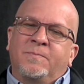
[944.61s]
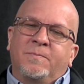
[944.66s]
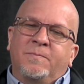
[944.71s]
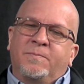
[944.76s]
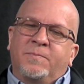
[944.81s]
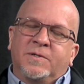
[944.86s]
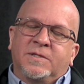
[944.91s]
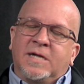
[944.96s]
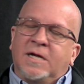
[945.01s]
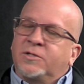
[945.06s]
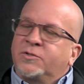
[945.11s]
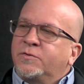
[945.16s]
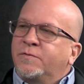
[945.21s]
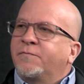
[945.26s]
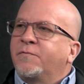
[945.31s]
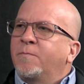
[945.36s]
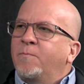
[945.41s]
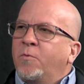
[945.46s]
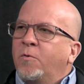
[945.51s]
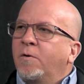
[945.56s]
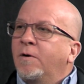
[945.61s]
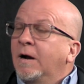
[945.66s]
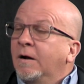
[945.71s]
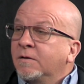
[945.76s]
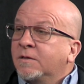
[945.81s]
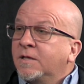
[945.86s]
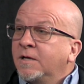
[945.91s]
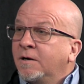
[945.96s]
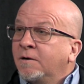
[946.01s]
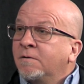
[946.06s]
potential for more
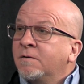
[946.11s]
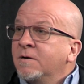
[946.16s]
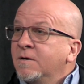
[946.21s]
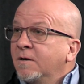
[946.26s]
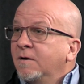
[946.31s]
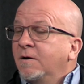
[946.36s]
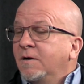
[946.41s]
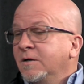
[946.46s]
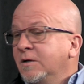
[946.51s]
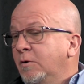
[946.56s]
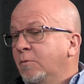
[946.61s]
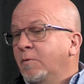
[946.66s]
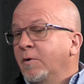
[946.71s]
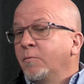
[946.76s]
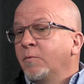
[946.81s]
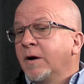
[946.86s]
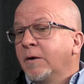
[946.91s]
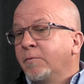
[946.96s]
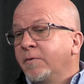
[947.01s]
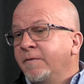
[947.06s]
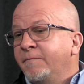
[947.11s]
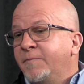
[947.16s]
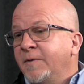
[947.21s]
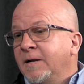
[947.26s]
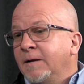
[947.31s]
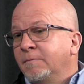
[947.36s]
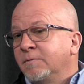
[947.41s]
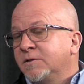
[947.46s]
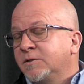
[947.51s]
out there. One way we've been able